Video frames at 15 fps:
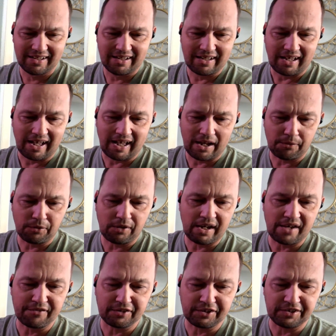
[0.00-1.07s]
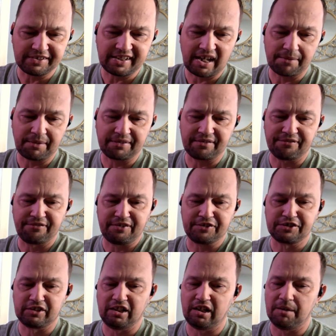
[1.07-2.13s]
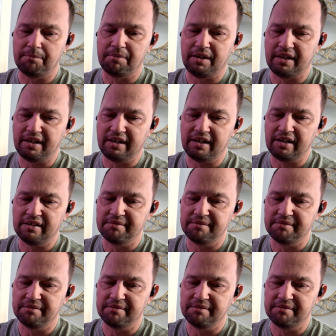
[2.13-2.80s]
I will have a good time at the Fish Club. I